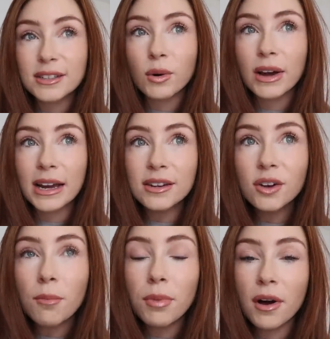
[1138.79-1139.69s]
So I ended
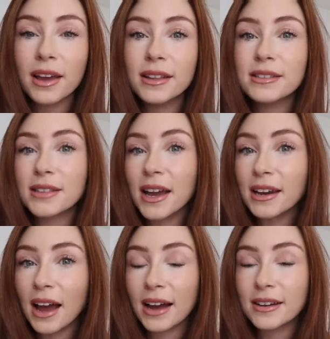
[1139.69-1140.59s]
up buying it
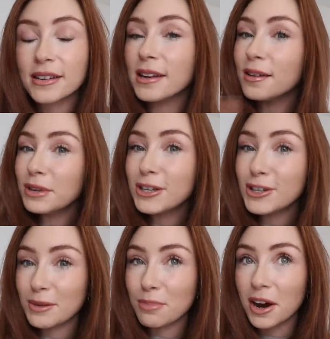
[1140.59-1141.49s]
secondhand, a little bit
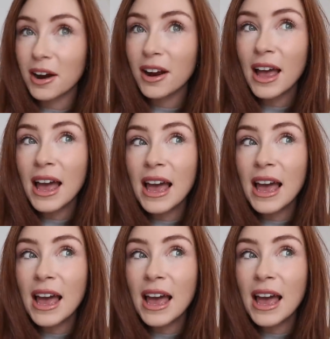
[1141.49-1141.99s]
cheaper.